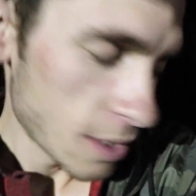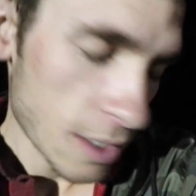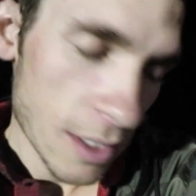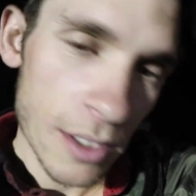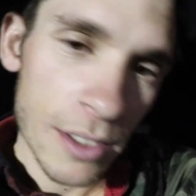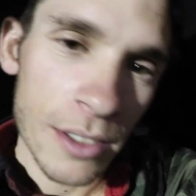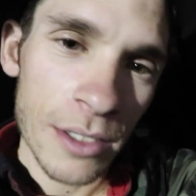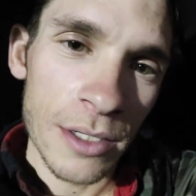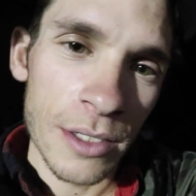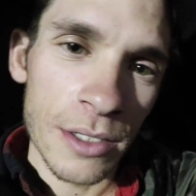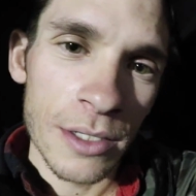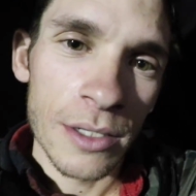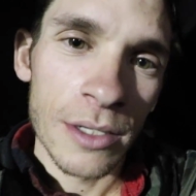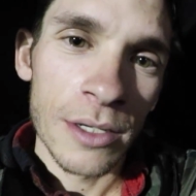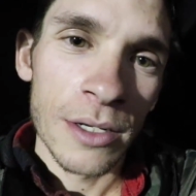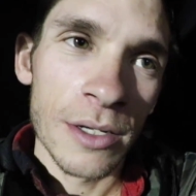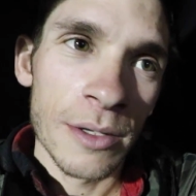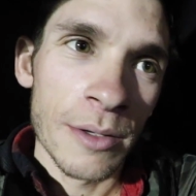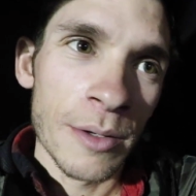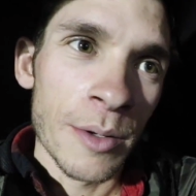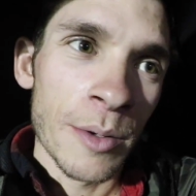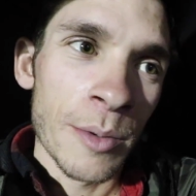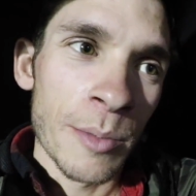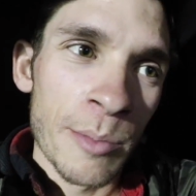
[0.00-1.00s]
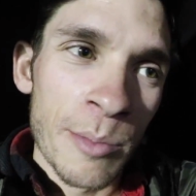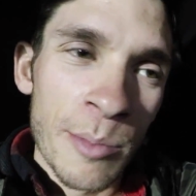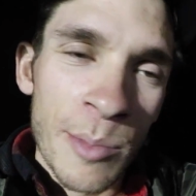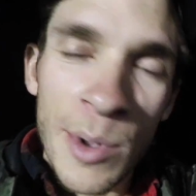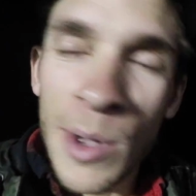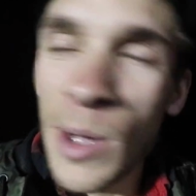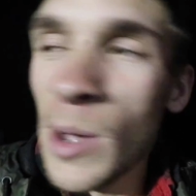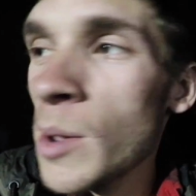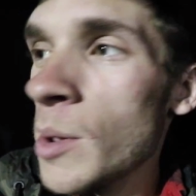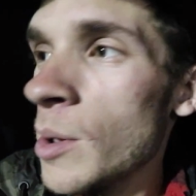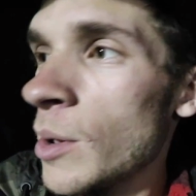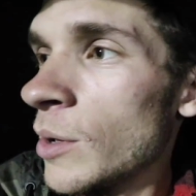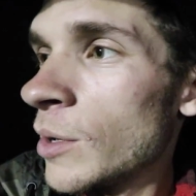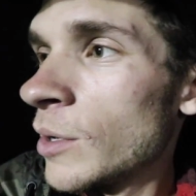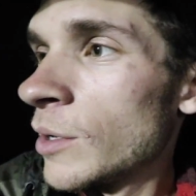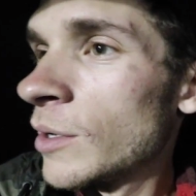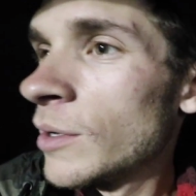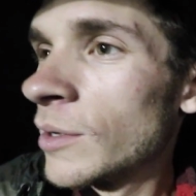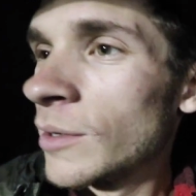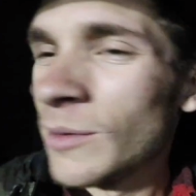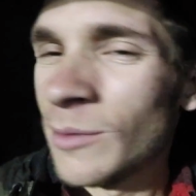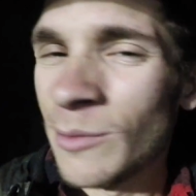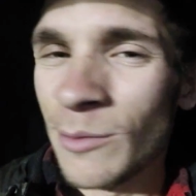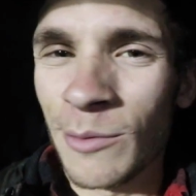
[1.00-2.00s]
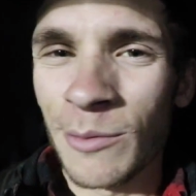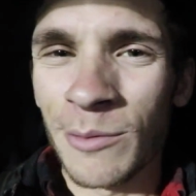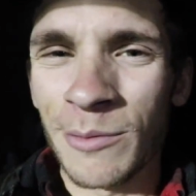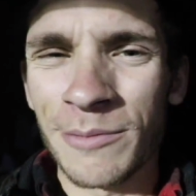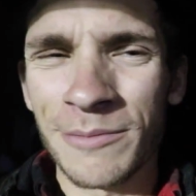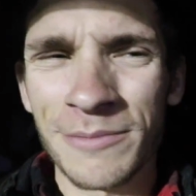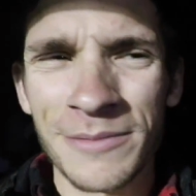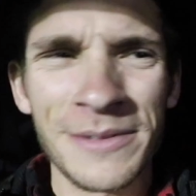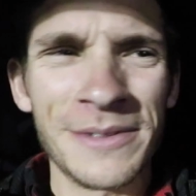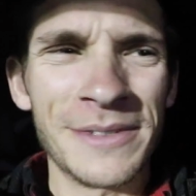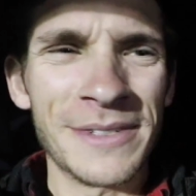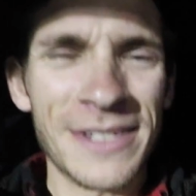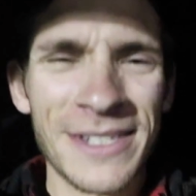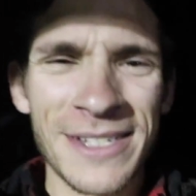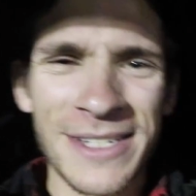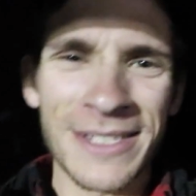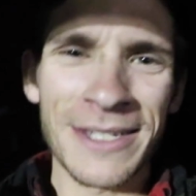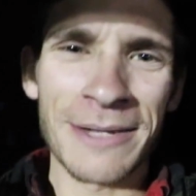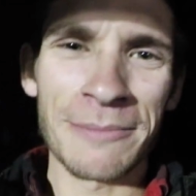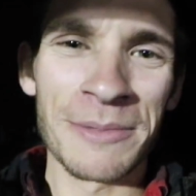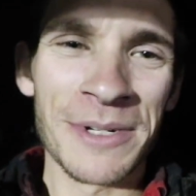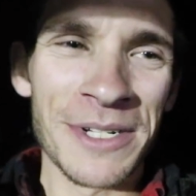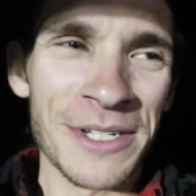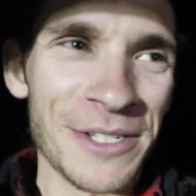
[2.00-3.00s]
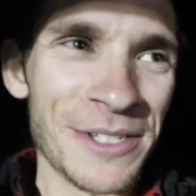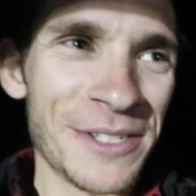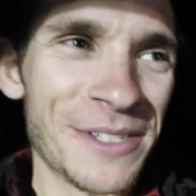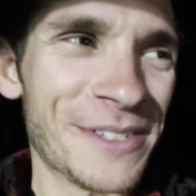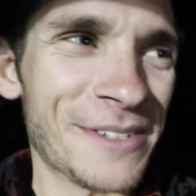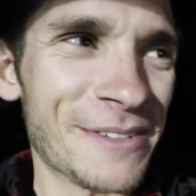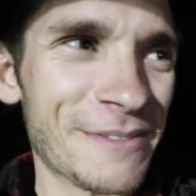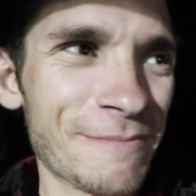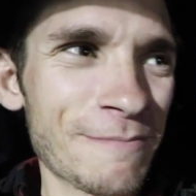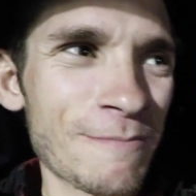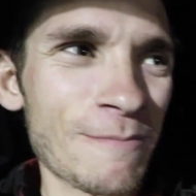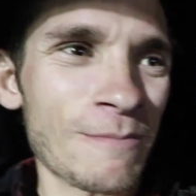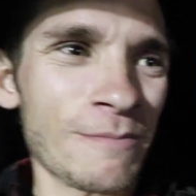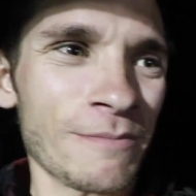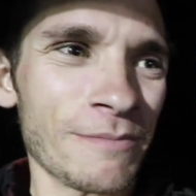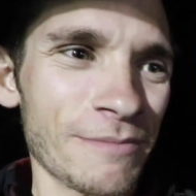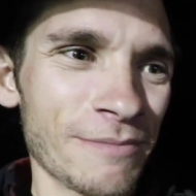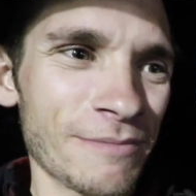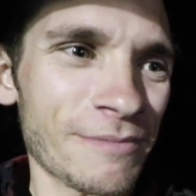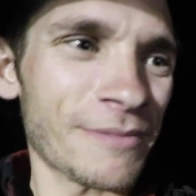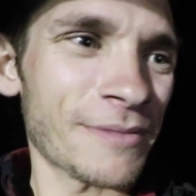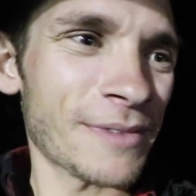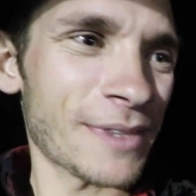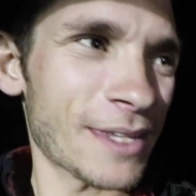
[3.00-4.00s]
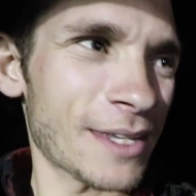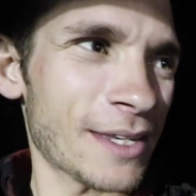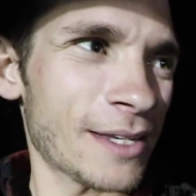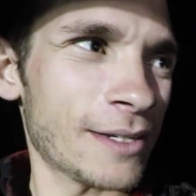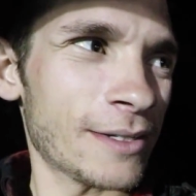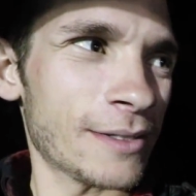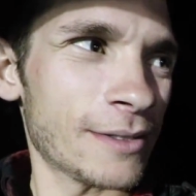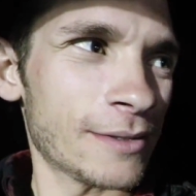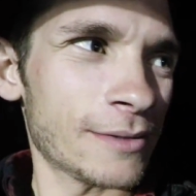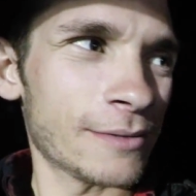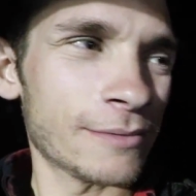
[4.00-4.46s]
Because he didn't do my laundry for me. Even though I did not ask him to.